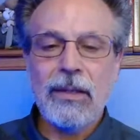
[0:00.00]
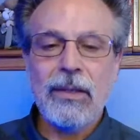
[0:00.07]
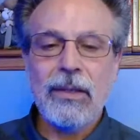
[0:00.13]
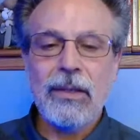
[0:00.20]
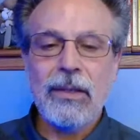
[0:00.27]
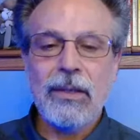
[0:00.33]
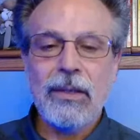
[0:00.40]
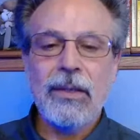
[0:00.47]

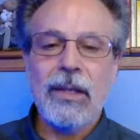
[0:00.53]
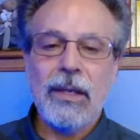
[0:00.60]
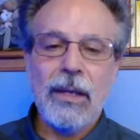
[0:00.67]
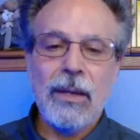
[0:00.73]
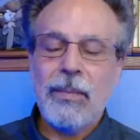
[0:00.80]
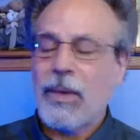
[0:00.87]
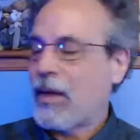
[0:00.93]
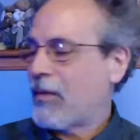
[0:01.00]
and to
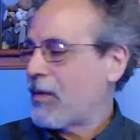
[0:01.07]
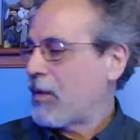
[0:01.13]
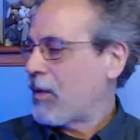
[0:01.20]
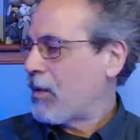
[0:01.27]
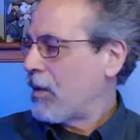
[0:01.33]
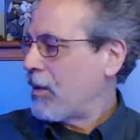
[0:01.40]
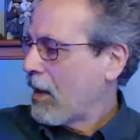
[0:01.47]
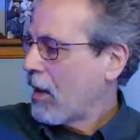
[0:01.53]
clean up
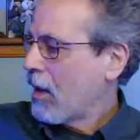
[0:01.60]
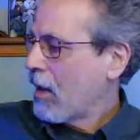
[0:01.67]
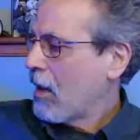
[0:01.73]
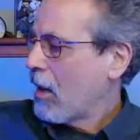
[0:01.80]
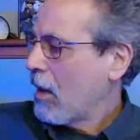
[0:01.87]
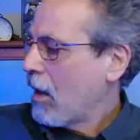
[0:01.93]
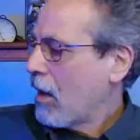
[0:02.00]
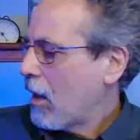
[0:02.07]
afterward.
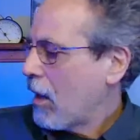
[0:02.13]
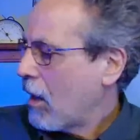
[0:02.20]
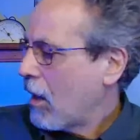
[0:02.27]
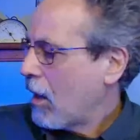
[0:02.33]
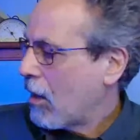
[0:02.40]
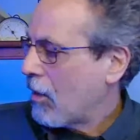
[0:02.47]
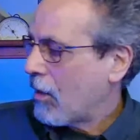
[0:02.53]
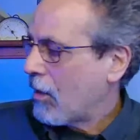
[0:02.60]

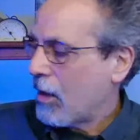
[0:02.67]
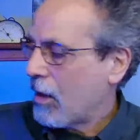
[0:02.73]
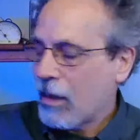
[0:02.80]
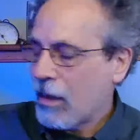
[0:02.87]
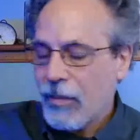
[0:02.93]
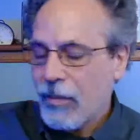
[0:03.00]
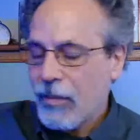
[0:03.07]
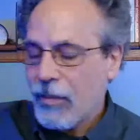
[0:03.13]

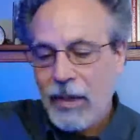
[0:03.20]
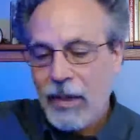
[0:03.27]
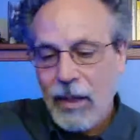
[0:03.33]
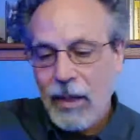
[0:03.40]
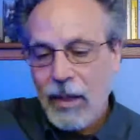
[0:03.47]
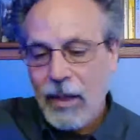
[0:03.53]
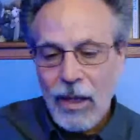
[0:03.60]
All right.